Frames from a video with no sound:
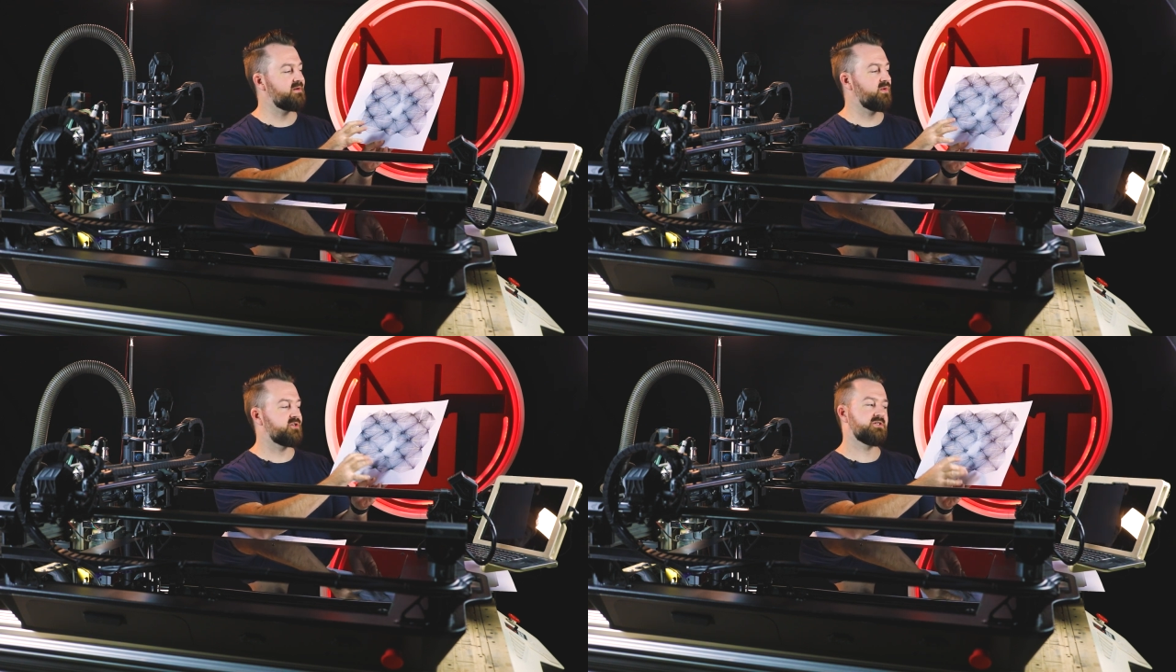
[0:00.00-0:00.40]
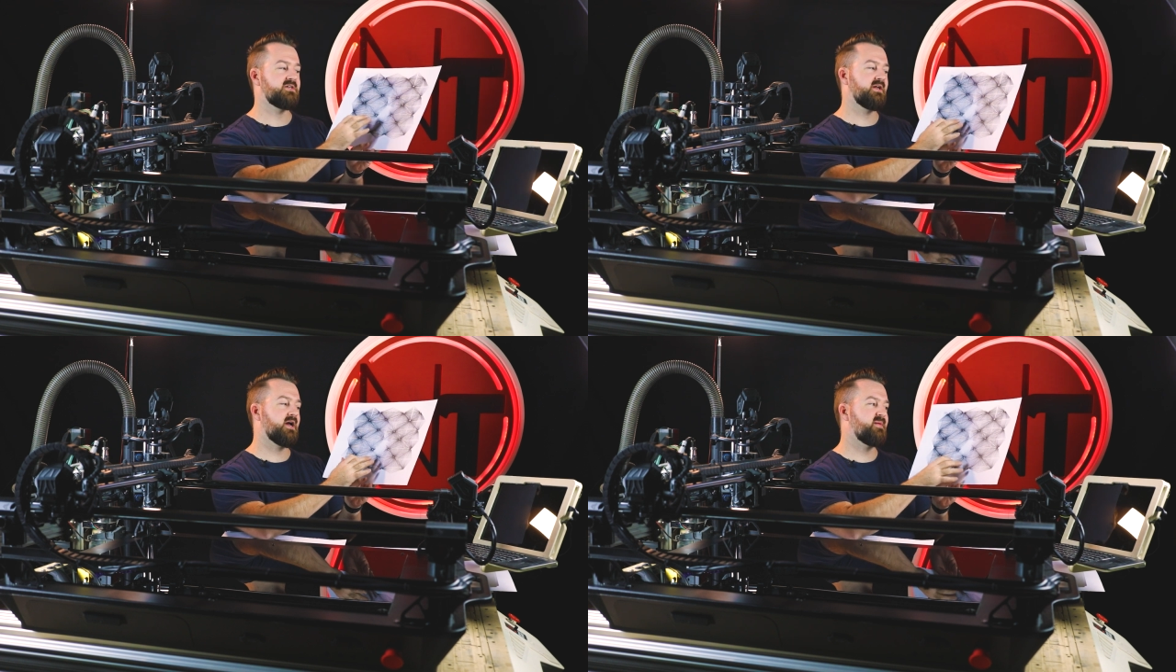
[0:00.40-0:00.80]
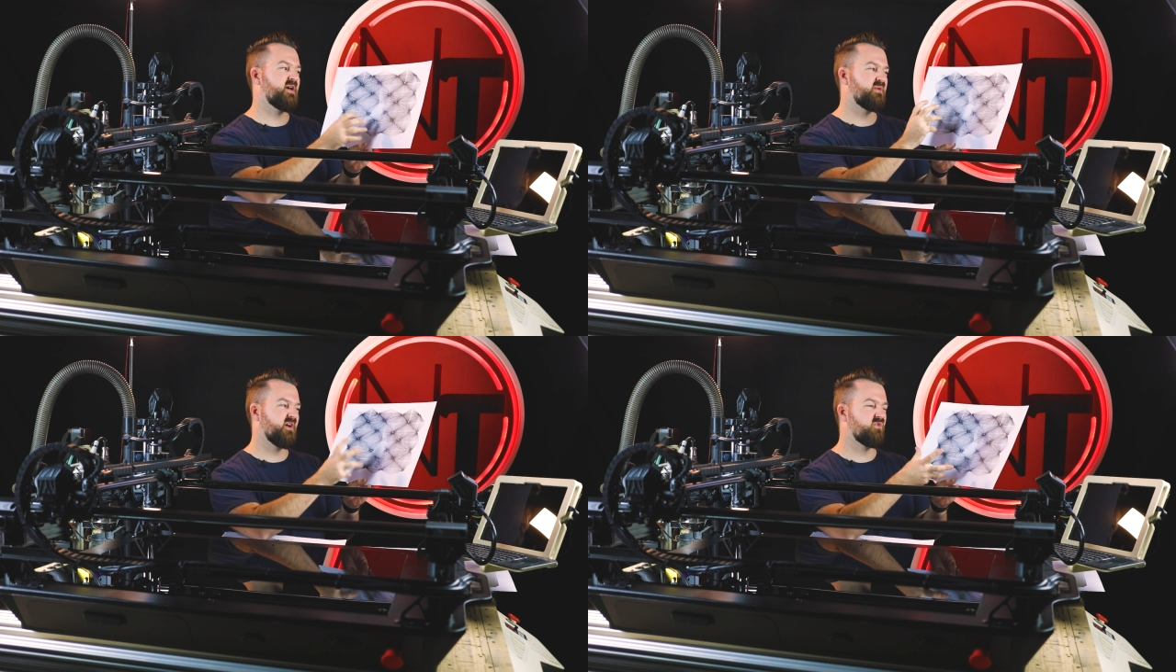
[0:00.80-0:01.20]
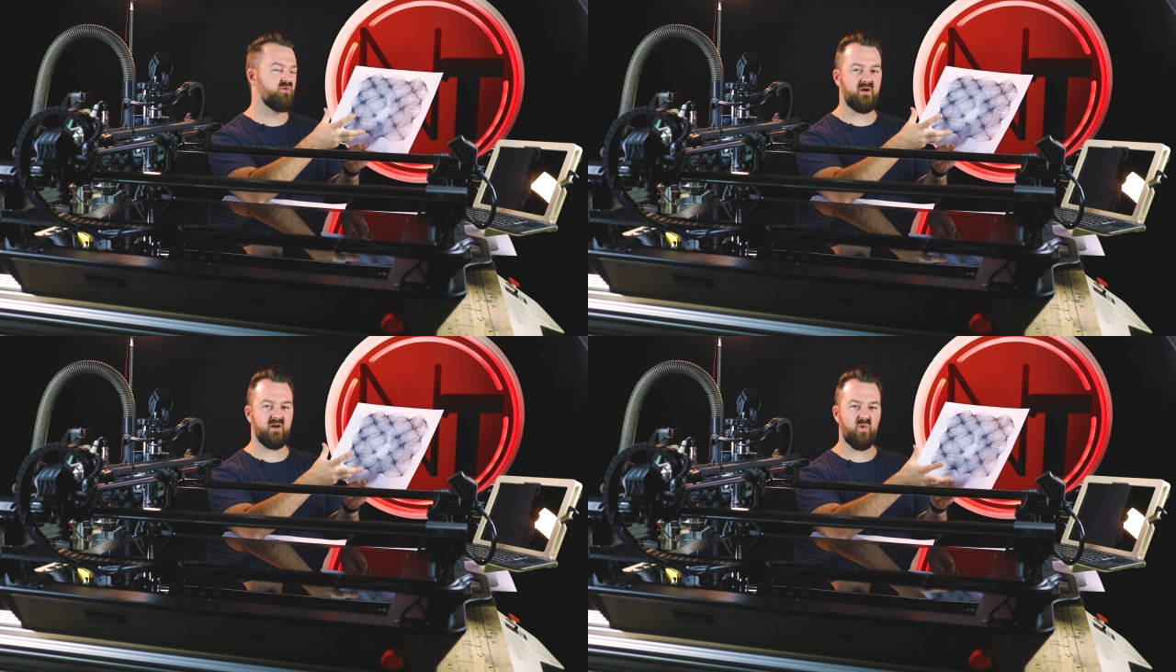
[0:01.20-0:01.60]
which it didn't come out, but
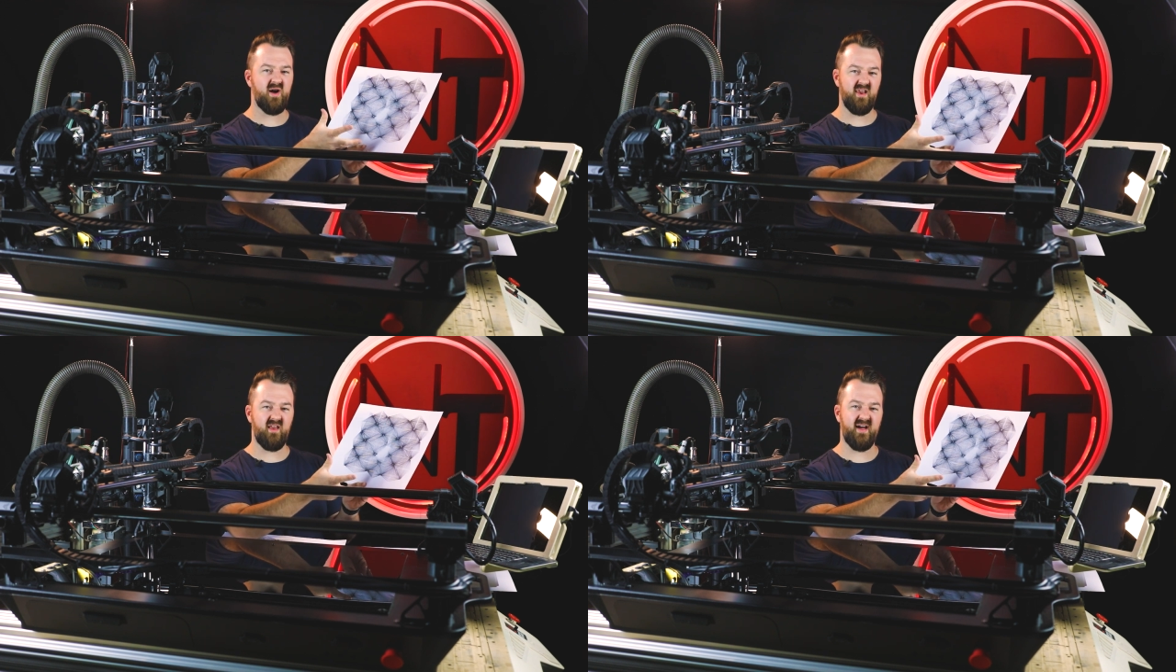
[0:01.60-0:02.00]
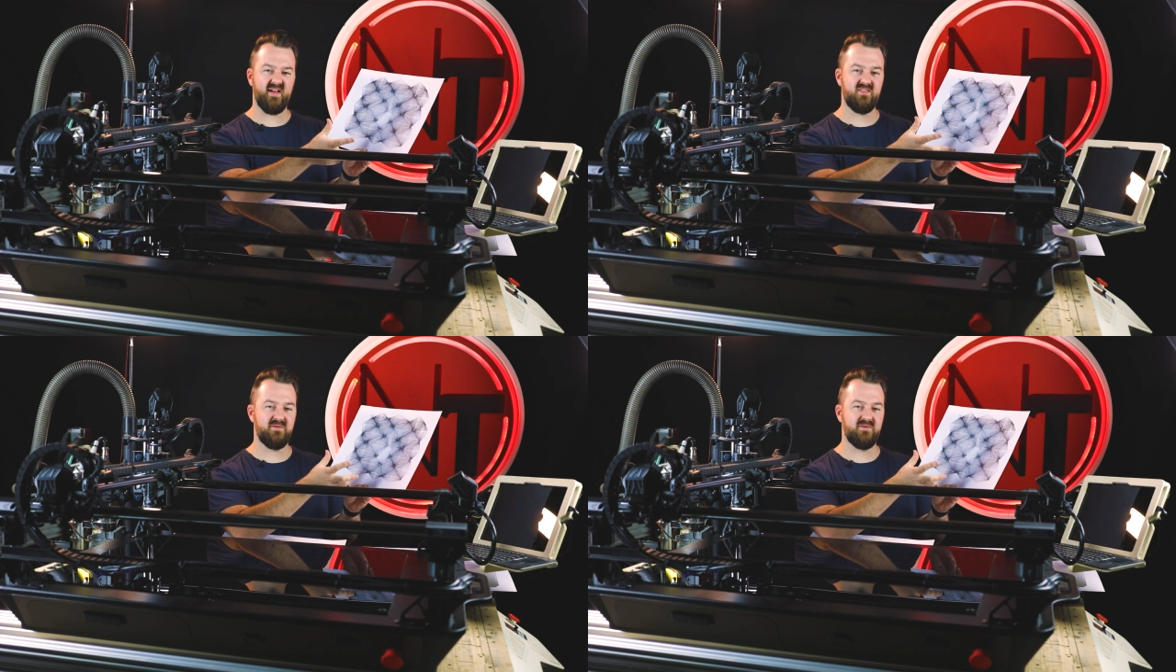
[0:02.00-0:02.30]
I quite like